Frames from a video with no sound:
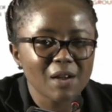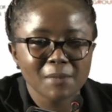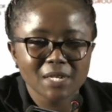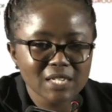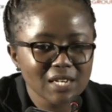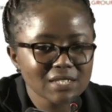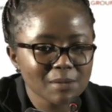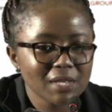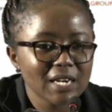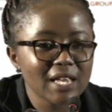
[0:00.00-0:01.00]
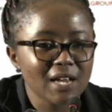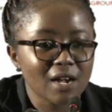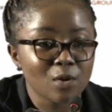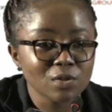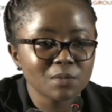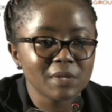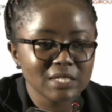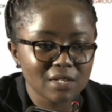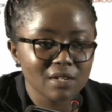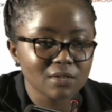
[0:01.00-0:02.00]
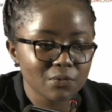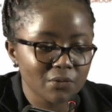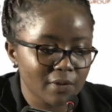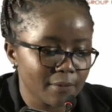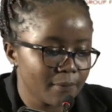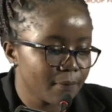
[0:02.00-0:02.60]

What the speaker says: Basically something like account maintenance fee